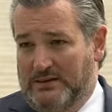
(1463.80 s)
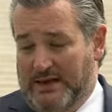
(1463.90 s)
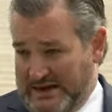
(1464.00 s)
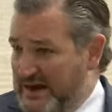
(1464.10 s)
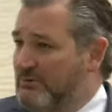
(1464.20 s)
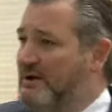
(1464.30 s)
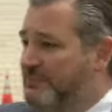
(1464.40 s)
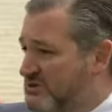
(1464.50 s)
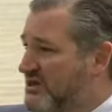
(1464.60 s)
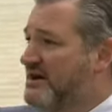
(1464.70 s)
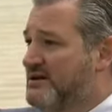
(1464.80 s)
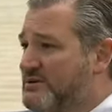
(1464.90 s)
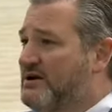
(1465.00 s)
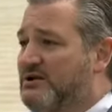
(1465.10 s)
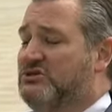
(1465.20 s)
And I represented him
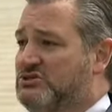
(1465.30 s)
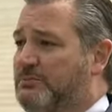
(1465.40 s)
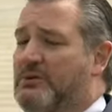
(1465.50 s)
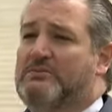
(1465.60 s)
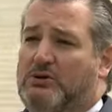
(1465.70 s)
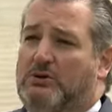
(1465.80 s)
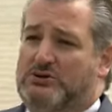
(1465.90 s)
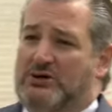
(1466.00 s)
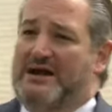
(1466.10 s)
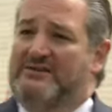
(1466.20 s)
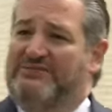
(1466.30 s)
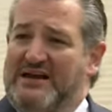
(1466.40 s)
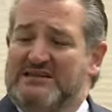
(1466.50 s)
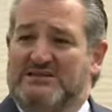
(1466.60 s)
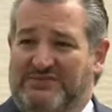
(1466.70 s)
here at the Supreme Court trying to
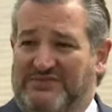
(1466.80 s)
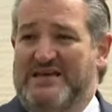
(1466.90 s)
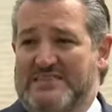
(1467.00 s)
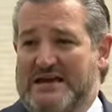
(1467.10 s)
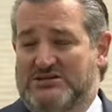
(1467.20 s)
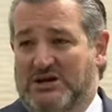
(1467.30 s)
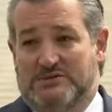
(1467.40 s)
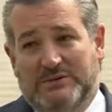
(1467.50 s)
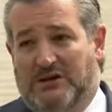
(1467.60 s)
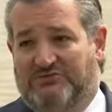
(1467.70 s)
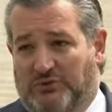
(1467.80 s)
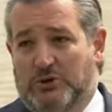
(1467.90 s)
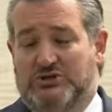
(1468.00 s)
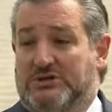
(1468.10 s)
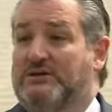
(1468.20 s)
fight to defend that judgment.
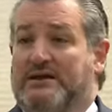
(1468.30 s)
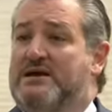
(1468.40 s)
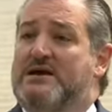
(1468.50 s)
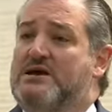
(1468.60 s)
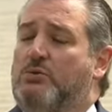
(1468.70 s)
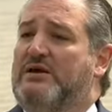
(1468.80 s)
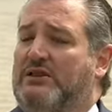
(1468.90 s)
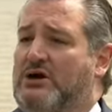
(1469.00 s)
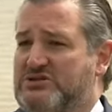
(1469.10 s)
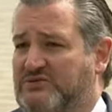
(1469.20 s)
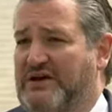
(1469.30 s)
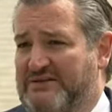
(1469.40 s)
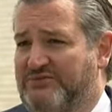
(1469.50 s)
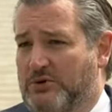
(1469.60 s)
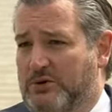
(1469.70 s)
Unfortunately, we lost
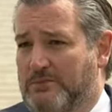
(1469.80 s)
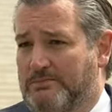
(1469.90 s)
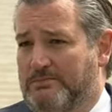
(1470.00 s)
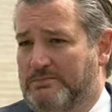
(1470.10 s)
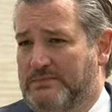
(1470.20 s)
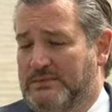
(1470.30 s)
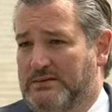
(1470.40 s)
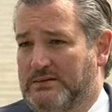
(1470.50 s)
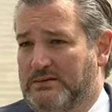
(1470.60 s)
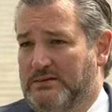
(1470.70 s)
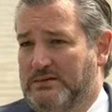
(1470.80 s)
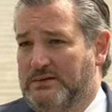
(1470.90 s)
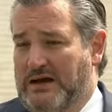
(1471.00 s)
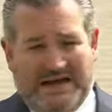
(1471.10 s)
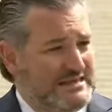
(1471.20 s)
5-4.
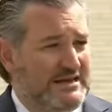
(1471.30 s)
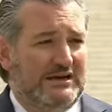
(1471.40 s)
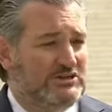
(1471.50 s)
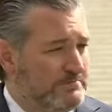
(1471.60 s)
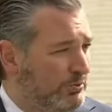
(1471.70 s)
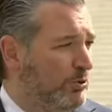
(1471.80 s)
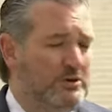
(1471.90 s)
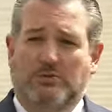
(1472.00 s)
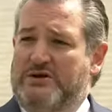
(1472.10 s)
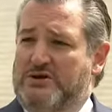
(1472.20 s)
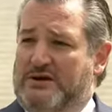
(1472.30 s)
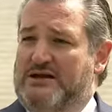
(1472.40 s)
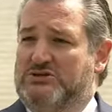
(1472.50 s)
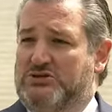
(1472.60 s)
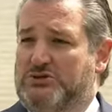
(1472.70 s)
I think it is important when your
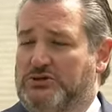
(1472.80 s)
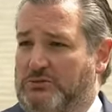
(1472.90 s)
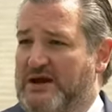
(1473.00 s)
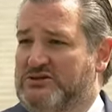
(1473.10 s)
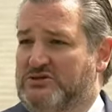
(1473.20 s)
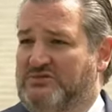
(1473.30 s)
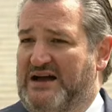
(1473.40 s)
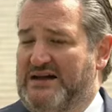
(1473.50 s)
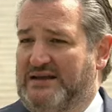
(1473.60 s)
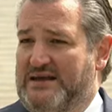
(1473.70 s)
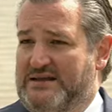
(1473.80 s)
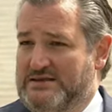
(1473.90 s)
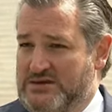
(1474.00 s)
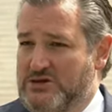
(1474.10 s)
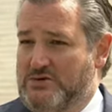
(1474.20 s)
constitutional rights are violated
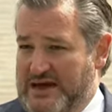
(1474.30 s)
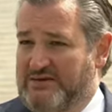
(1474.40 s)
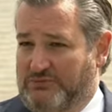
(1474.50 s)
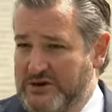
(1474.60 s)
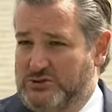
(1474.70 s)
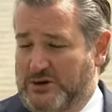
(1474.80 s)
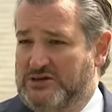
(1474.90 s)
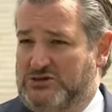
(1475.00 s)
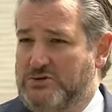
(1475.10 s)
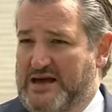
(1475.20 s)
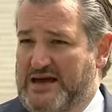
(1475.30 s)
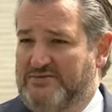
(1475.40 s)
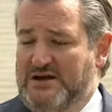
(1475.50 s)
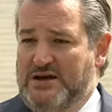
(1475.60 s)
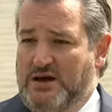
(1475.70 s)
that you have redress, you
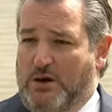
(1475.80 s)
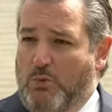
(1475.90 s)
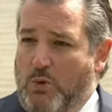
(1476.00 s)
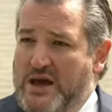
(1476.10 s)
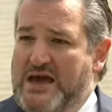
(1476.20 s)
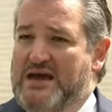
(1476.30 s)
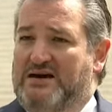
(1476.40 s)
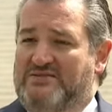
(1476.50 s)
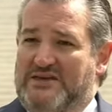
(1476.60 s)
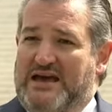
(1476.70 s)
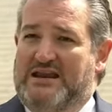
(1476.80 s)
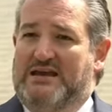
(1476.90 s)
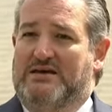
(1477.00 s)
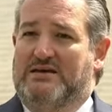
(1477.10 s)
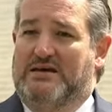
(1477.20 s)
have a way of
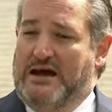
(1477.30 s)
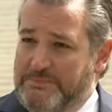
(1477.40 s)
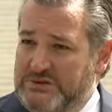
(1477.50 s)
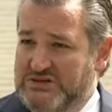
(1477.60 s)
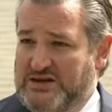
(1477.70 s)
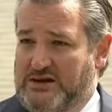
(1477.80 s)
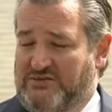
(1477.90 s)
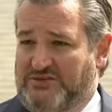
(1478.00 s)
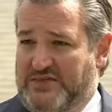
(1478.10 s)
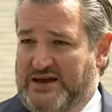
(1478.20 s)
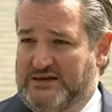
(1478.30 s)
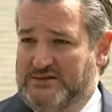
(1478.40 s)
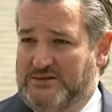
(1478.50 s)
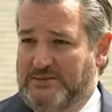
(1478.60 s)
getting compensated for that.